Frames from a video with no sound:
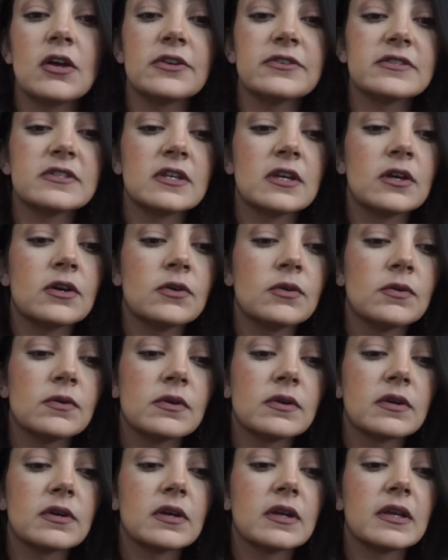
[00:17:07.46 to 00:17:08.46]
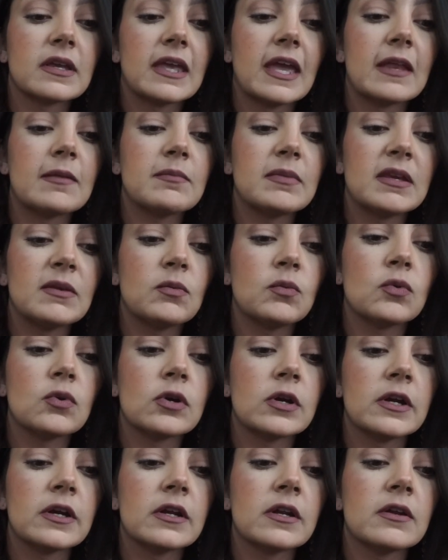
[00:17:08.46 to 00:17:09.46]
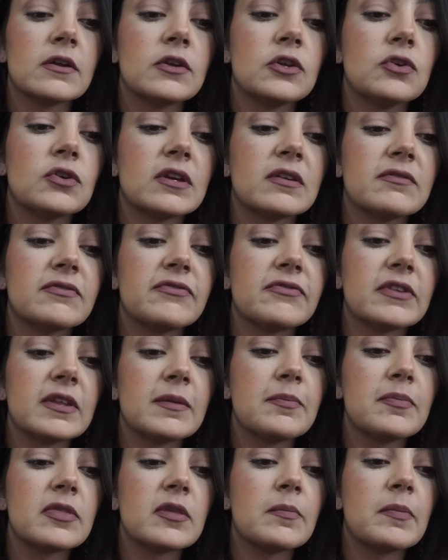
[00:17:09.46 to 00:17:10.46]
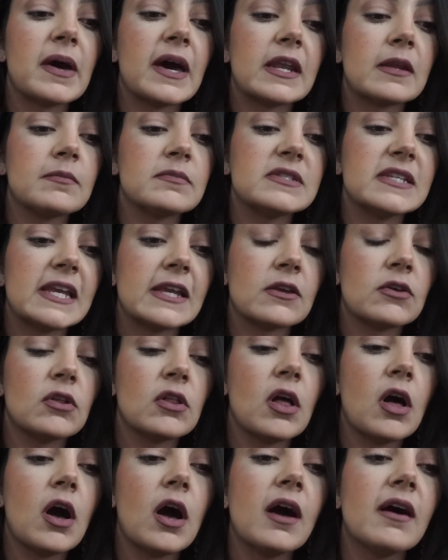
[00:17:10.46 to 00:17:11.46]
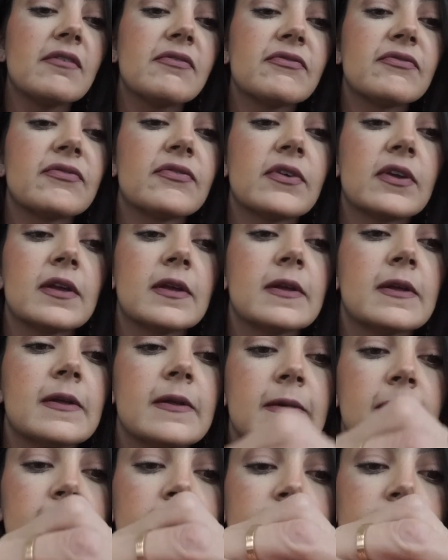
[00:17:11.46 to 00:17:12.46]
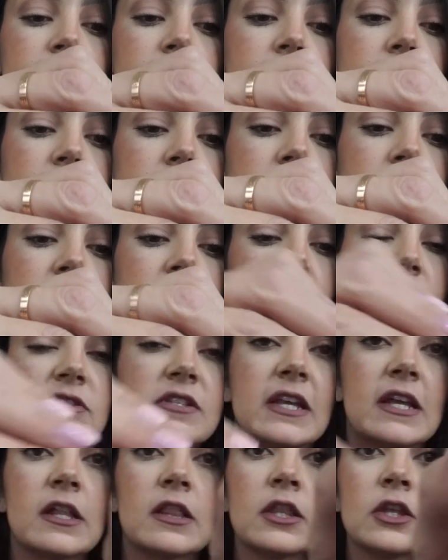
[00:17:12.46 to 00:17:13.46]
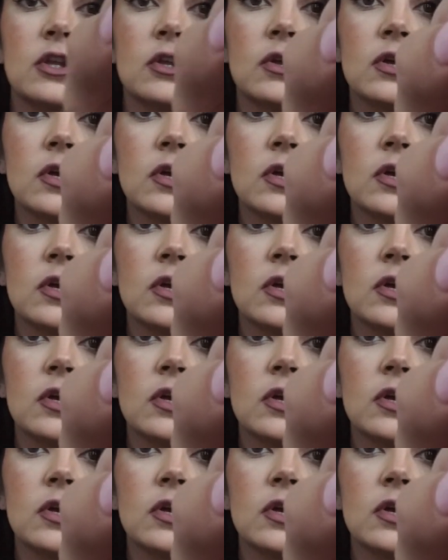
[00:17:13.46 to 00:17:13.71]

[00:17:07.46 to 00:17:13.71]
also can be worn. You can flip the bottom dangle off. There's like a little